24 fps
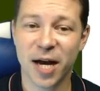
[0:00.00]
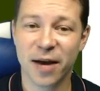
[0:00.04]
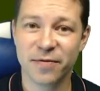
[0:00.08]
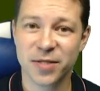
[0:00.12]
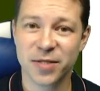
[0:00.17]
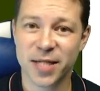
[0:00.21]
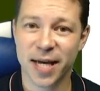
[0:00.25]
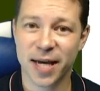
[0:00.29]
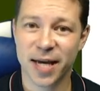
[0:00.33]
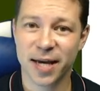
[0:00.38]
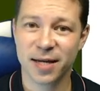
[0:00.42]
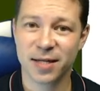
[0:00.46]

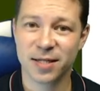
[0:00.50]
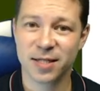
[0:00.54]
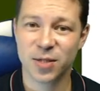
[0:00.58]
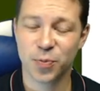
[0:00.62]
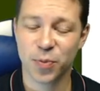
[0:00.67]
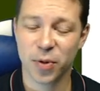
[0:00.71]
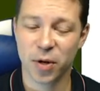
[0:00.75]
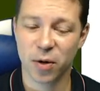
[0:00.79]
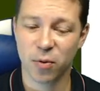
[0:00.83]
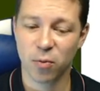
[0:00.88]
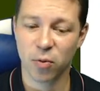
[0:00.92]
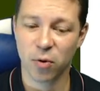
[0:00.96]
seconds
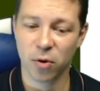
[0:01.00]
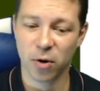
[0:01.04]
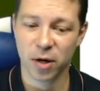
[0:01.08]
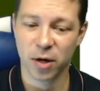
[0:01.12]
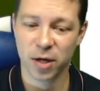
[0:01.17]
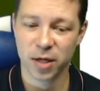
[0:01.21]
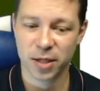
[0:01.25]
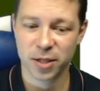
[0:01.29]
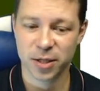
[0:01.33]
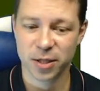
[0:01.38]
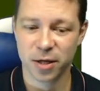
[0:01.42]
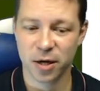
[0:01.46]
per
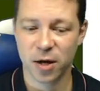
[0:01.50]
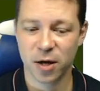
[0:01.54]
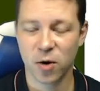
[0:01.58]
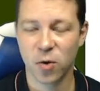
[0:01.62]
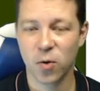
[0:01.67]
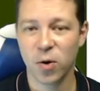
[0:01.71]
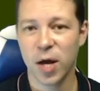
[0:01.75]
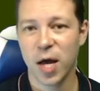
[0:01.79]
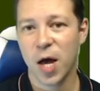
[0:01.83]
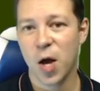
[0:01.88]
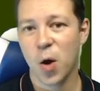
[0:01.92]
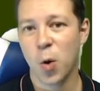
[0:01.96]
board.
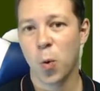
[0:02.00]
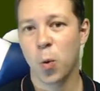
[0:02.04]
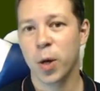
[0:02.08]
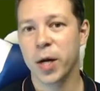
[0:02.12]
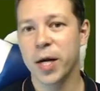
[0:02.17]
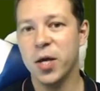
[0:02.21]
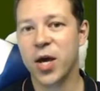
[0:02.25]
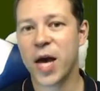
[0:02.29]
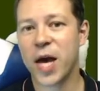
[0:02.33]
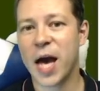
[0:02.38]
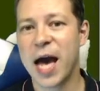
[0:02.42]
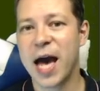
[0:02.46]
So
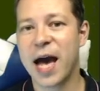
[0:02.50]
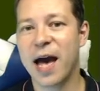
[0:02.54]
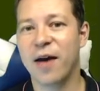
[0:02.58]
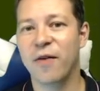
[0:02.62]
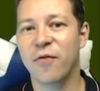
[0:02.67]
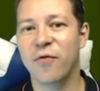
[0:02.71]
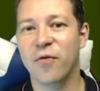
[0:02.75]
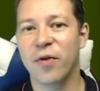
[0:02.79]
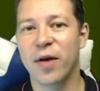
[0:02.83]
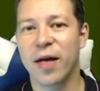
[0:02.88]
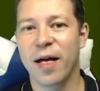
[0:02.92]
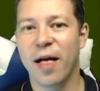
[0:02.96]
when you
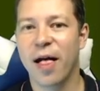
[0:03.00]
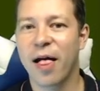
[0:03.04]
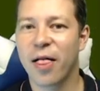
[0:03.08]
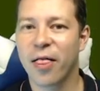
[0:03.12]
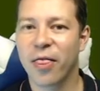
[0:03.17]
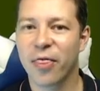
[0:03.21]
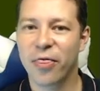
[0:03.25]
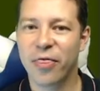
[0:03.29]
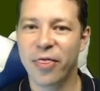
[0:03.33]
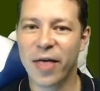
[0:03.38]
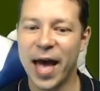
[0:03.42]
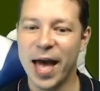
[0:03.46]
have
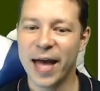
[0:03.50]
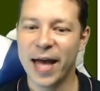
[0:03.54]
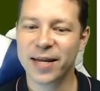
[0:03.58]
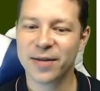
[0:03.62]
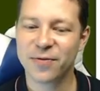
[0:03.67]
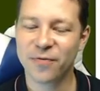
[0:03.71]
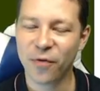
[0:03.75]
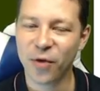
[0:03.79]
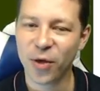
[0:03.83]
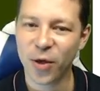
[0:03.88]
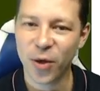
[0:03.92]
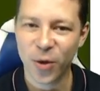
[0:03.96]
that
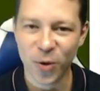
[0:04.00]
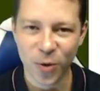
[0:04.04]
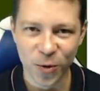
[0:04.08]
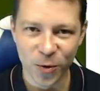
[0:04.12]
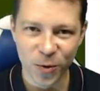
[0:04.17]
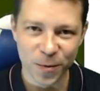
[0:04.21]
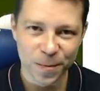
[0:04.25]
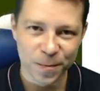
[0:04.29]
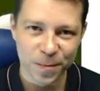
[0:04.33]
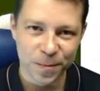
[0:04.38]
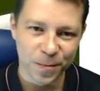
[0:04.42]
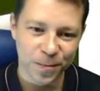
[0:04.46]

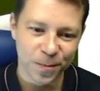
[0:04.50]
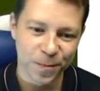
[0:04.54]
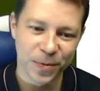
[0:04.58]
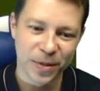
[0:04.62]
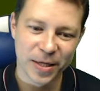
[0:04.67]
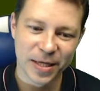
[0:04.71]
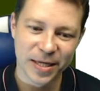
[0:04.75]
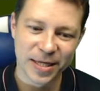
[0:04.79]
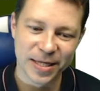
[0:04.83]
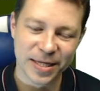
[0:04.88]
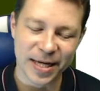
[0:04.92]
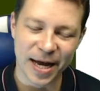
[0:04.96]
few
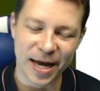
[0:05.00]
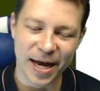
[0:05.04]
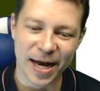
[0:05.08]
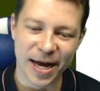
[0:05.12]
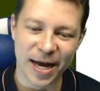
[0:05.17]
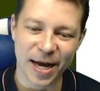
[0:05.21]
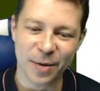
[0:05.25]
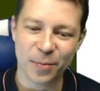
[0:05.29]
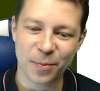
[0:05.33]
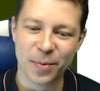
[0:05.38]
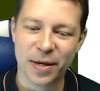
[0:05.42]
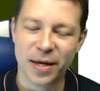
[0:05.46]

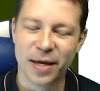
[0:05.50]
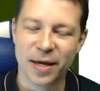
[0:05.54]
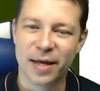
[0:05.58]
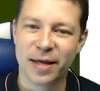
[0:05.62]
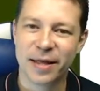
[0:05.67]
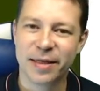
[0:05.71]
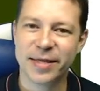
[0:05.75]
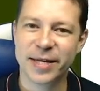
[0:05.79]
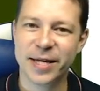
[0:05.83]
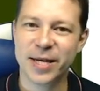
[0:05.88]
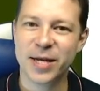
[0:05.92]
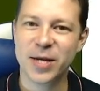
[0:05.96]
time,
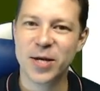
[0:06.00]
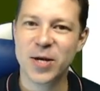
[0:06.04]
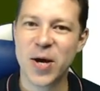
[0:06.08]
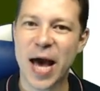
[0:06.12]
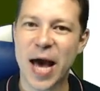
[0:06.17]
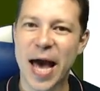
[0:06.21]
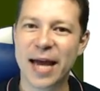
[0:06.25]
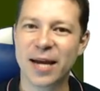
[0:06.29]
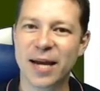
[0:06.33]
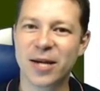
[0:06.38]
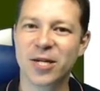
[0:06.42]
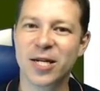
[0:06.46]
then you
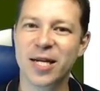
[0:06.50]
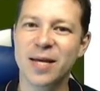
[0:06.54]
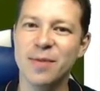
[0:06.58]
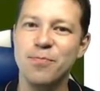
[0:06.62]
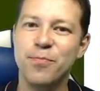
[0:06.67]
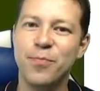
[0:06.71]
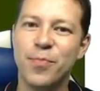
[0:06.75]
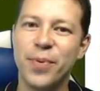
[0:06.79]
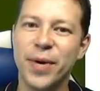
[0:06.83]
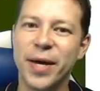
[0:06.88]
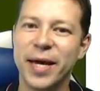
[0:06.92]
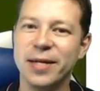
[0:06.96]
actually
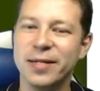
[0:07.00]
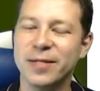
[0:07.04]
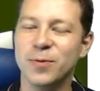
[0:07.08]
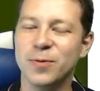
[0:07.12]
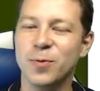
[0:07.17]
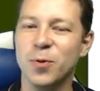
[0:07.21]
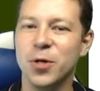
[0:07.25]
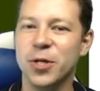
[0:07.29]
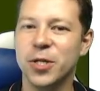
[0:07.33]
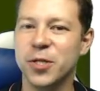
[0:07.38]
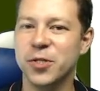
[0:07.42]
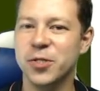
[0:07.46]
bid
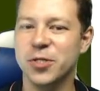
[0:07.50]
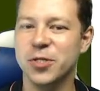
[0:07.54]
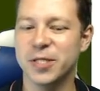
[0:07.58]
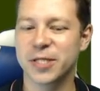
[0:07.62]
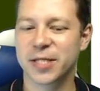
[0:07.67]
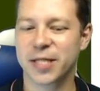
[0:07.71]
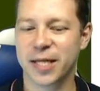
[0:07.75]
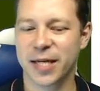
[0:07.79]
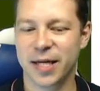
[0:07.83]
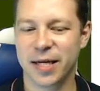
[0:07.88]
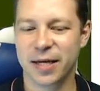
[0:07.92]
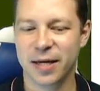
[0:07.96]
what you
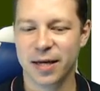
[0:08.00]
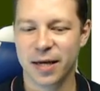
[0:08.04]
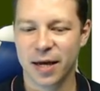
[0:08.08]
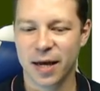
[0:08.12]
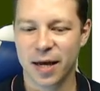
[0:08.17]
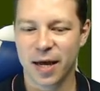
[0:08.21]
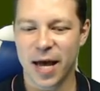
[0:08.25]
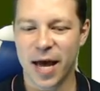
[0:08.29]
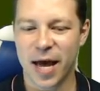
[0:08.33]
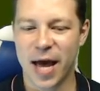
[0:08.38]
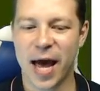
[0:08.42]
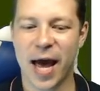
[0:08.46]
see.
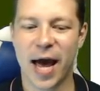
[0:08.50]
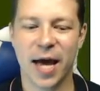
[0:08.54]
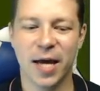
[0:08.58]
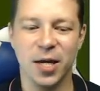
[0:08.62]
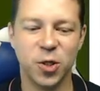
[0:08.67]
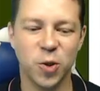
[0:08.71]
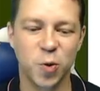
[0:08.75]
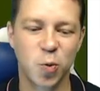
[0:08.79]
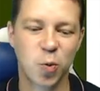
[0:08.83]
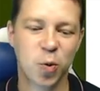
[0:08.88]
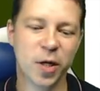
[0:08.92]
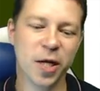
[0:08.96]

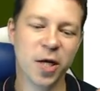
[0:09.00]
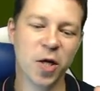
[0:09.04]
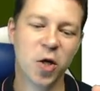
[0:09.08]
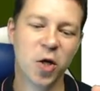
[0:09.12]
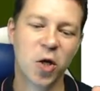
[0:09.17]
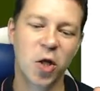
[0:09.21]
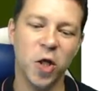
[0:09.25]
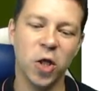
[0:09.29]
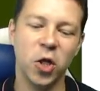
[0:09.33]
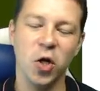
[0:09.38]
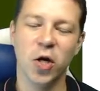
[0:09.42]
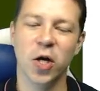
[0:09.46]
And when
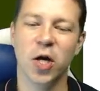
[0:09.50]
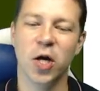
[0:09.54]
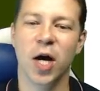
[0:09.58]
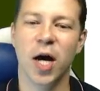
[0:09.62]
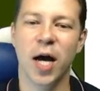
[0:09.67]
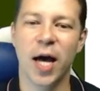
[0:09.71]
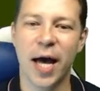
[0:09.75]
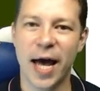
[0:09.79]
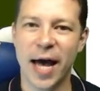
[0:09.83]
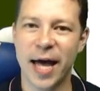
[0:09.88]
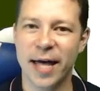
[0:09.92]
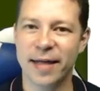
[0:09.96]
you look
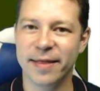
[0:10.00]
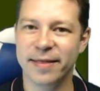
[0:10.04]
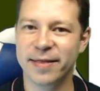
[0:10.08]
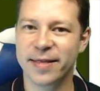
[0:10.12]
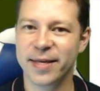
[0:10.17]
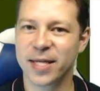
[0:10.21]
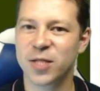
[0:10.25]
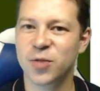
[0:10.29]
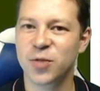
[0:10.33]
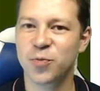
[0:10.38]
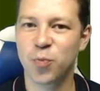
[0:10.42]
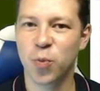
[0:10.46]
at
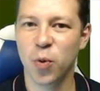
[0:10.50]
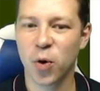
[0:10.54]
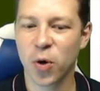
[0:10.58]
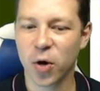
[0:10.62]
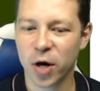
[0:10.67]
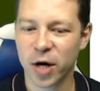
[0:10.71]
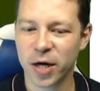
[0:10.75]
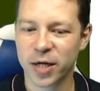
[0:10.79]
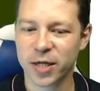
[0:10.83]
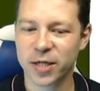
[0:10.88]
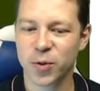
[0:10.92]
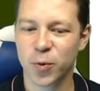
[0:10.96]
this
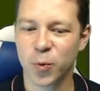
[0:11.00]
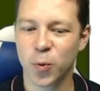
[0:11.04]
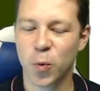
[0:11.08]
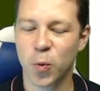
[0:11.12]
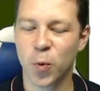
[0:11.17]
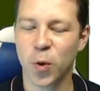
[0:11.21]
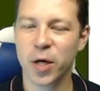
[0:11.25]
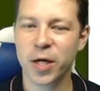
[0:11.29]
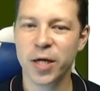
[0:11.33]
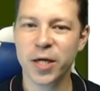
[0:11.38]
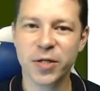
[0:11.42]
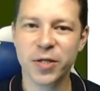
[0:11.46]
board,
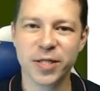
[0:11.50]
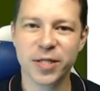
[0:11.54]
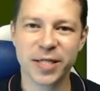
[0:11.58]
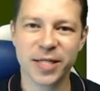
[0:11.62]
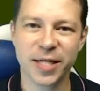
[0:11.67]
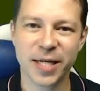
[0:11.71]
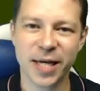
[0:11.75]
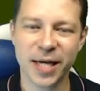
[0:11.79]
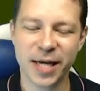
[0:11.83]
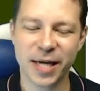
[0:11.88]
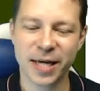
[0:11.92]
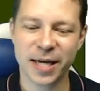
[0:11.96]
what do you
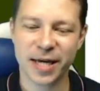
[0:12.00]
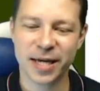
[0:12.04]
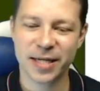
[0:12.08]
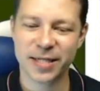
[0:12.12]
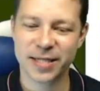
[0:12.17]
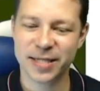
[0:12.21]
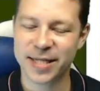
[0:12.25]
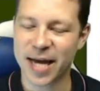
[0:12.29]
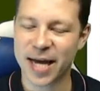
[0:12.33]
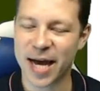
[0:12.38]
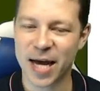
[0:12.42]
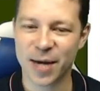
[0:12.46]
see
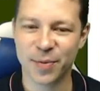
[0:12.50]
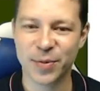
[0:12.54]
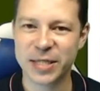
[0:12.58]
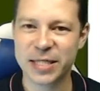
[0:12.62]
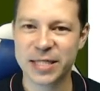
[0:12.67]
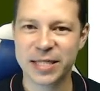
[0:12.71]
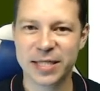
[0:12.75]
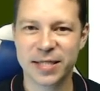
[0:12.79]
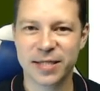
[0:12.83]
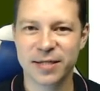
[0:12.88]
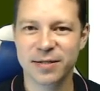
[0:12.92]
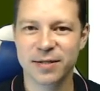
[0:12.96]
is
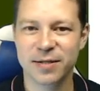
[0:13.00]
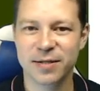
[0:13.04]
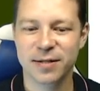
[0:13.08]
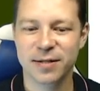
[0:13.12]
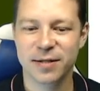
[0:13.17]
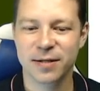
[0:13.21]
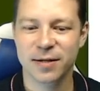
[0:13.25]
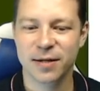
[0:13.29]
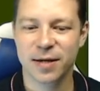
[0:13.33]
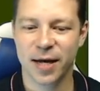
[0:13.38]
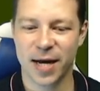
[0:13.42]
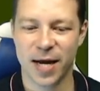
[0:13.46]
diamonds.
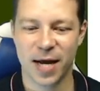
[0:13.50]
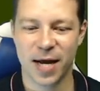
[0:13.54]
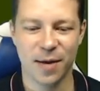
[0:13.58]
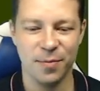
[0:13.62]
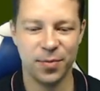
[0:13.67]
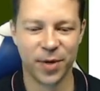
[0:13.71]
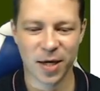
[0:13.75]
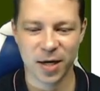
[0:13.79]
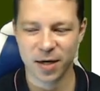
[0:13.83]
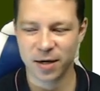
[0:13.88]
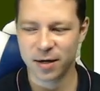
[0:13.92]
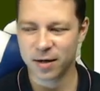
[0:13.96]
And I
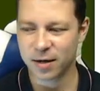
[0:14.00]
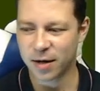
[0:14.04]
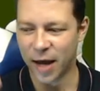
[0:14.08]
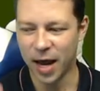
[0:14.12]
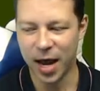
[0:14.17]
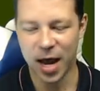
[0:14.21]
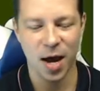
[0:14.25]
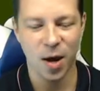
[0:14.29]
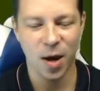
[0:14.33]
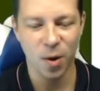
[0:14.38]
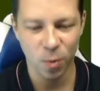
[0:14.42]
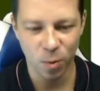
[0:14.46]
mean,
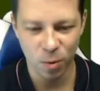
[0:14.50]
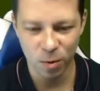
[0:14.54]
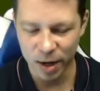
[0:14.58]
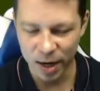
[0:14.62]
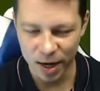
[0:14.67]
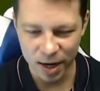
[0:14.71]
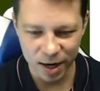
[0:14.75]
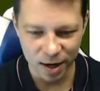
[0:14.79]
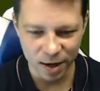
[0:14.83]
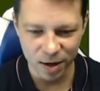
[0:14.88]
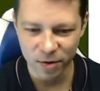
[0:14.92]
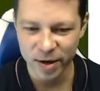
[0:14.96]
I
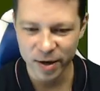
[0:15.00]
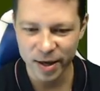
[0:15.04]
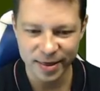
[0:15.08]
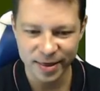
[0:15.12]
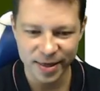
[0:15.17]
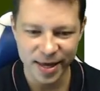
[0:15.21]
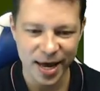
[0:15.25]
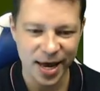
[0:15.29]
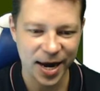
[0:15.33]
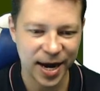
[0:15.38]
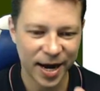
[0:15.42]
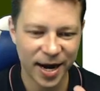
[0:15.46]
look at
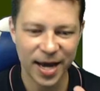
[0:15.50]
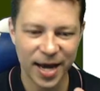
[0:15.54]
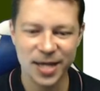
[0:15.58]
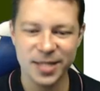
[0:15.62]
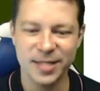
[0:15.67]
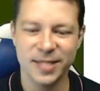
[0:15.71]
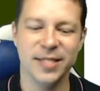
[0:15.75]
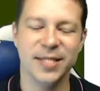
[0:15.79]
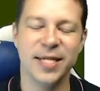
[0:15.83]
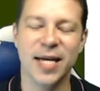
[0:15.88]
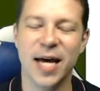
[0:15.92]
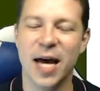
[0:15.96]
that and I
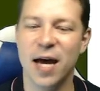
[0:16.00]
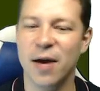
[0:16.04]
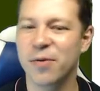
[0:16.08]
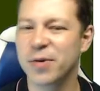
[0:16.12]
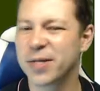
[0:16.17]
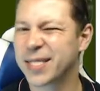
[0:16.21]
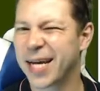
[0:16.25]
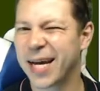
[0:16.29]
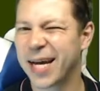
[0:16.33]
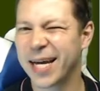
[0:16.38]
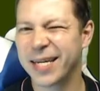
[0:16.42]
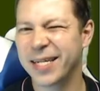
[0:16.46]
see
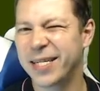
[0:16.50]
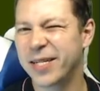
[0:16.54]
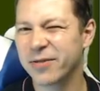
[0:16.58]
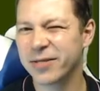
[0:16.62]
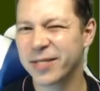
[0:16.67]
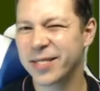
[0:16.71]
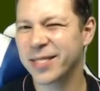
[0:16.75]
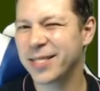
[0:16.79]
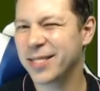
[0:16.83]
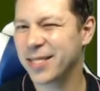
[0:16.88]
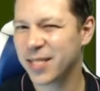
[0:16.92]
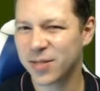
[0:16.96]
diamonds. I
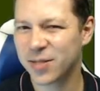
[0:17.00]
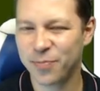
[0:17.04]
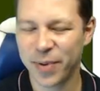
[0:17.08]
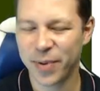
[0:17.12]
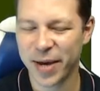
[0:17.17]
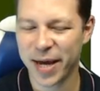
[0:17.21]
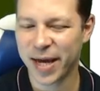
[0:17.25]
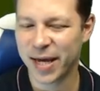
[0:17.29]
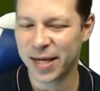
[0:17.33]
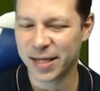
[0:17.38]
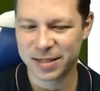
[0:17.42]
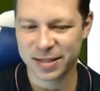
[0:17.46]
don't see
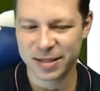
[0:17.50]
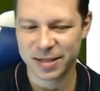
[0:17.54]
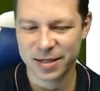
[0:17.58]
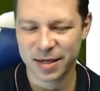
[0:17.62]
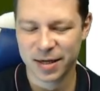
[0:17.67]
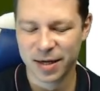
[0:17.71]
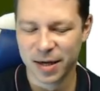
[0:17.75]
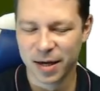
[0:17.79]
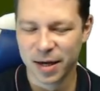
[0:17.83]
spades.